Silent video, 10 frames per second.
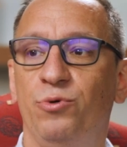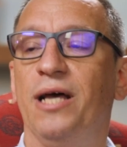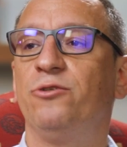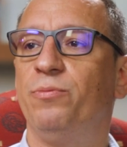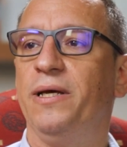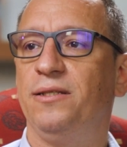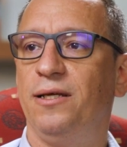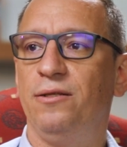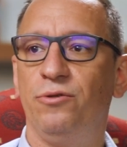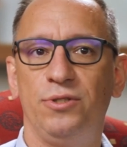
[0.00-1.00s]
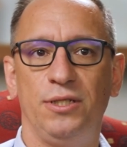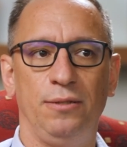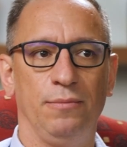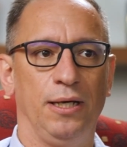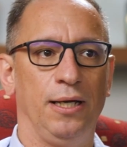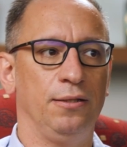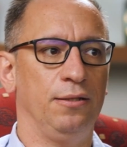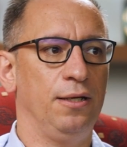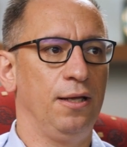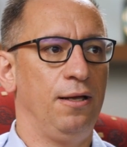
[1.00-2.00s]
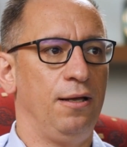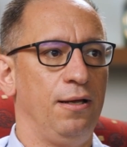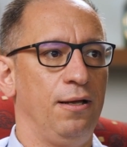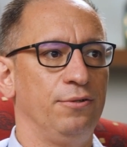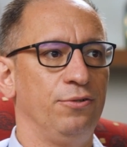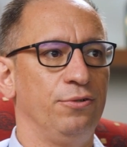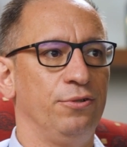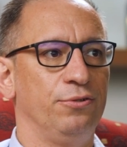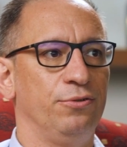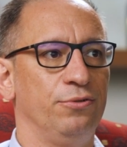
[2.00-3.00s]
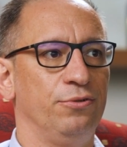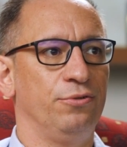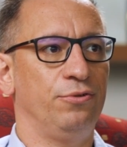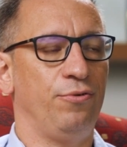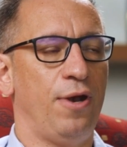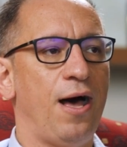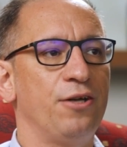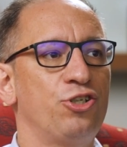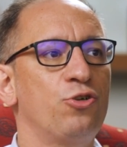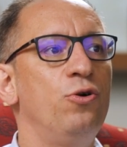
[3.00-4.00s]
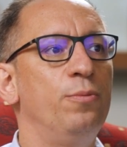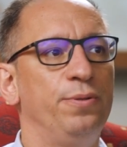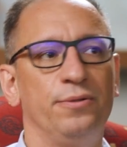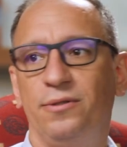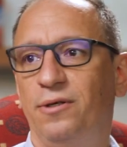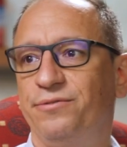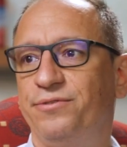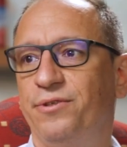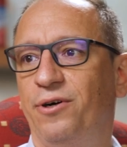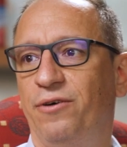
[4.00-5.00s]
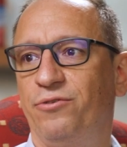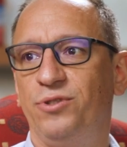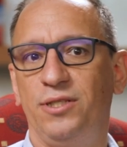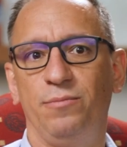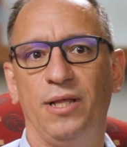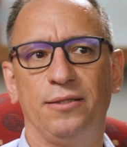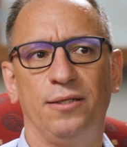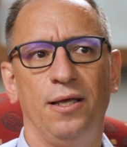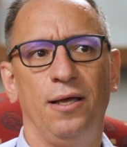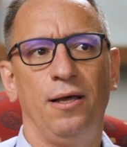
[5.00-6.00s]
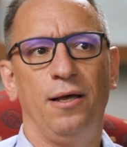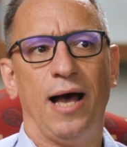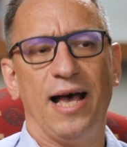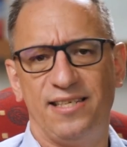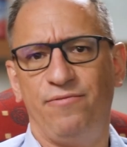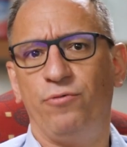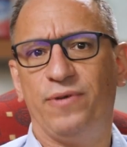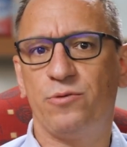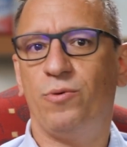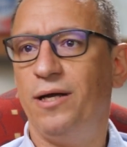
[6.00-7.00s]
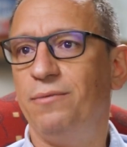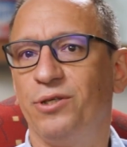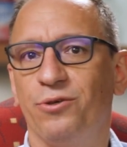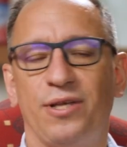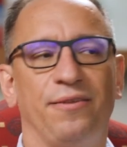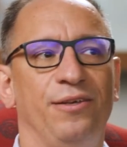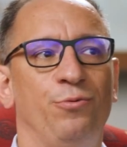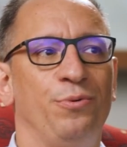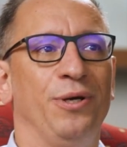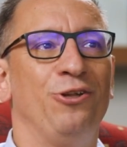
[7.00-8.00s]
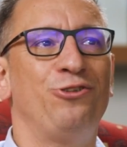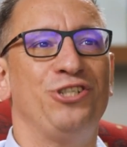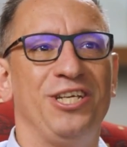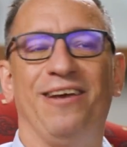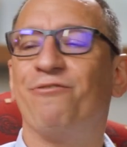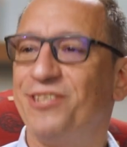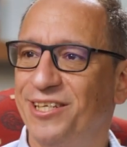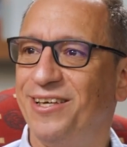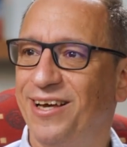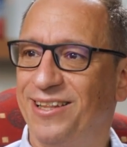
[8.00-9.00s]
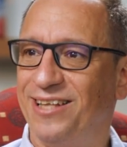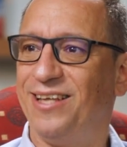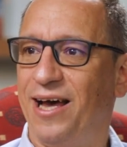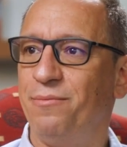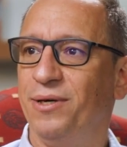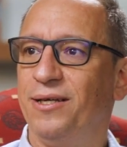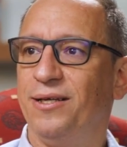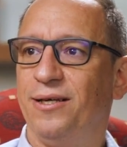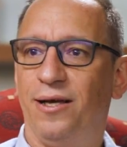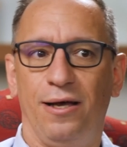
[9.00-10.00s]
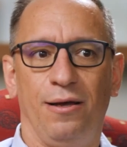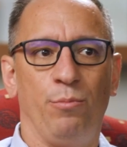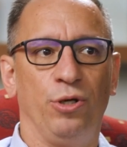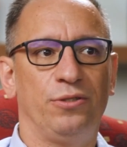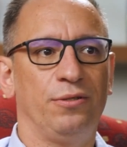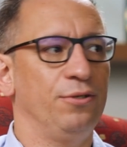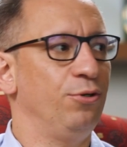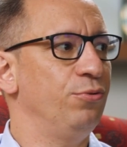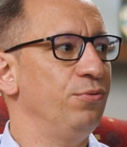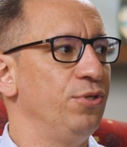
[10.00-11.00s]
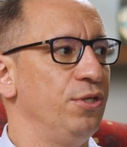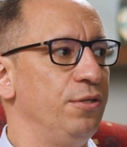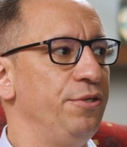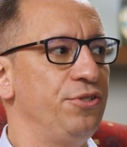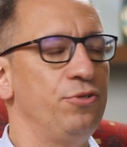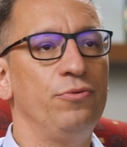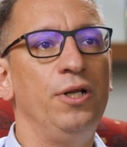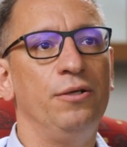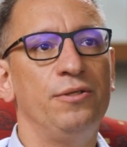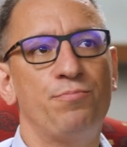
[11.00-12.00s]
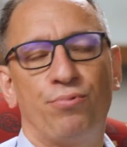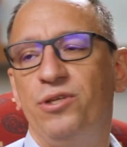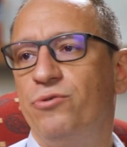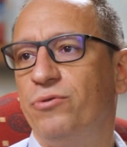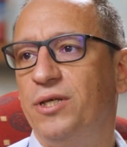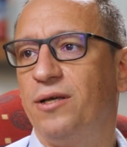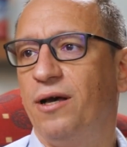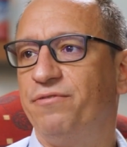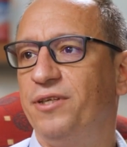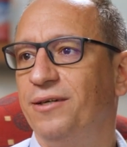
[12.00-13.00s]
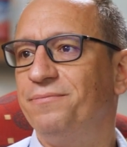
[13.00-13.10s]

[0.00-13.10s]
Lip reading: we had to maintain in the team, and the large scope of the team that has evolved as well, because I think we were not touching everything at the time, but it's pretty unique, I feel.